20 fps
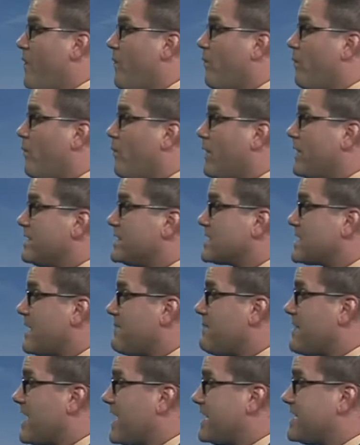Winds
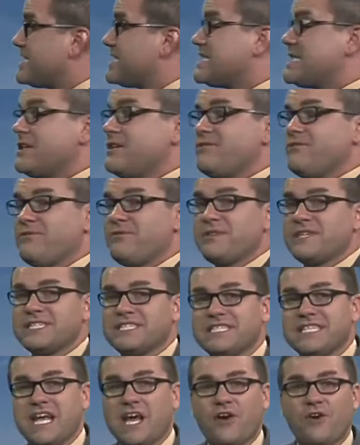coming in still from the
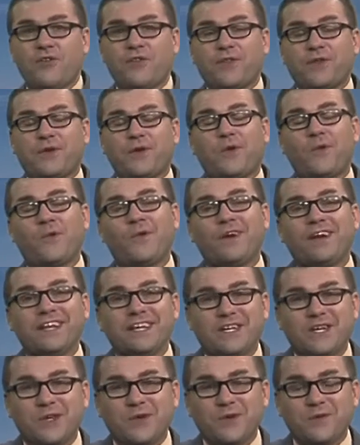south,
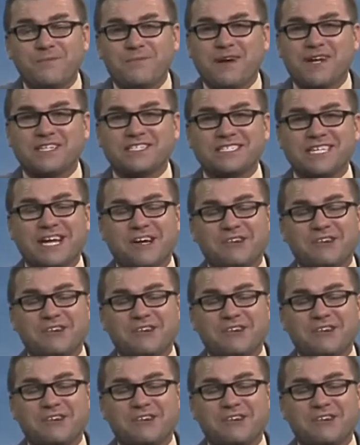22 miles an